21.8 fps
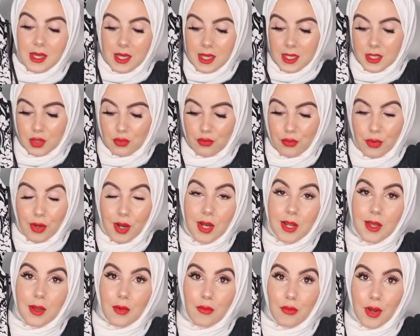It's
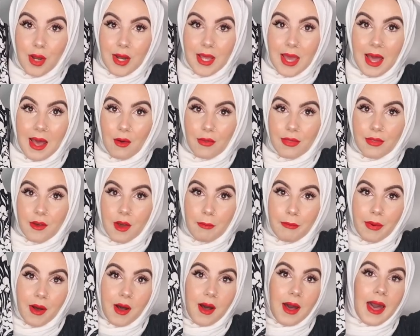really, really out there.
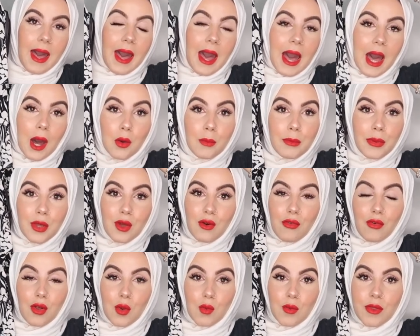But how
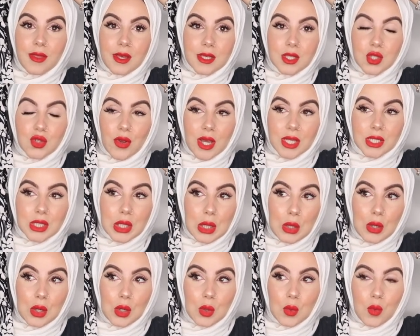beautiful would this dress
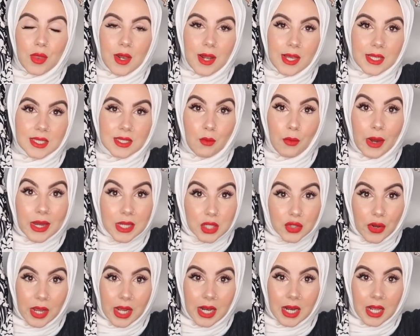look with like some white
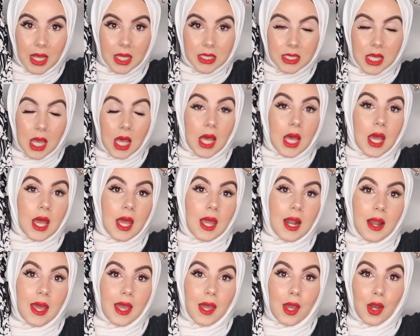trainers
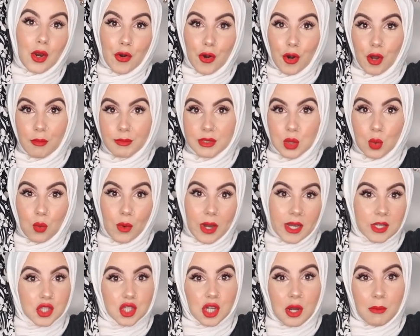and like a cropped
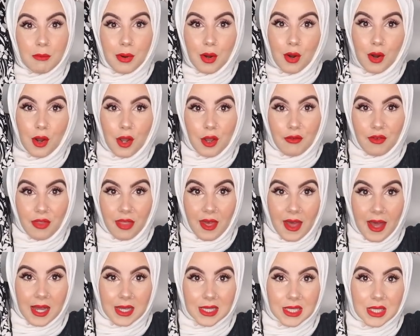white jumper over
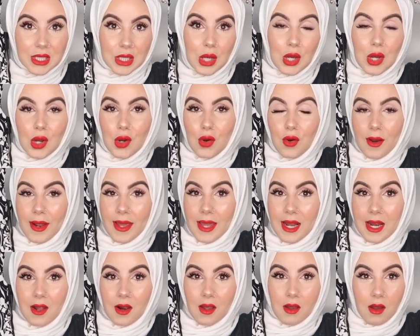that, or like
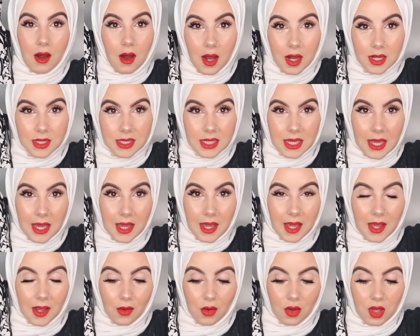a little
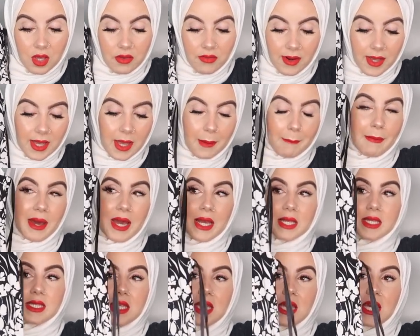cardigan, or even like a
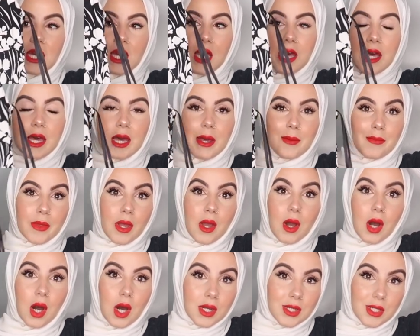maxi
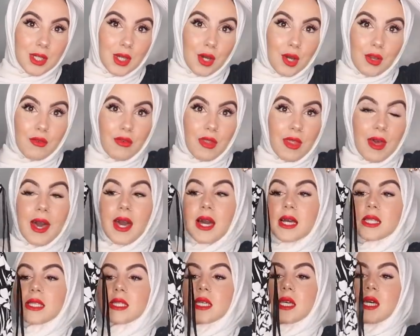cardi over
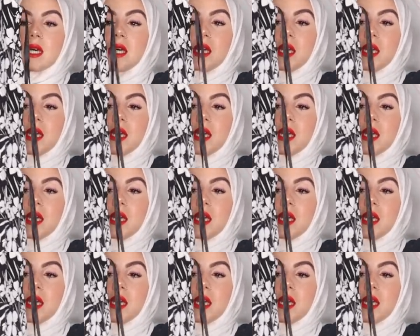that.